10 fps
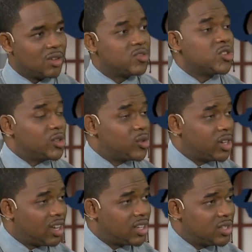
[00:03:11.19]
If
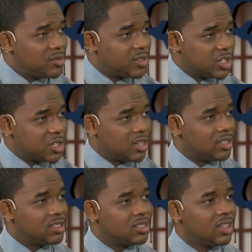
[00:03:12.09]
children are
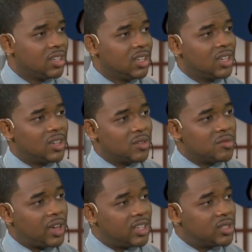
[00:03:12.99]
deficient in
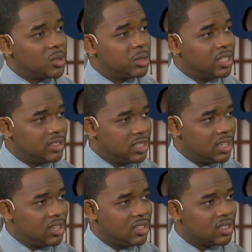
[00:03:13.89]
vitamin
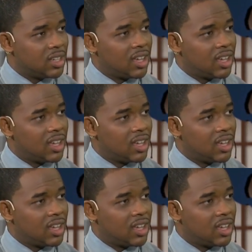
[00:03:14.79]
D, they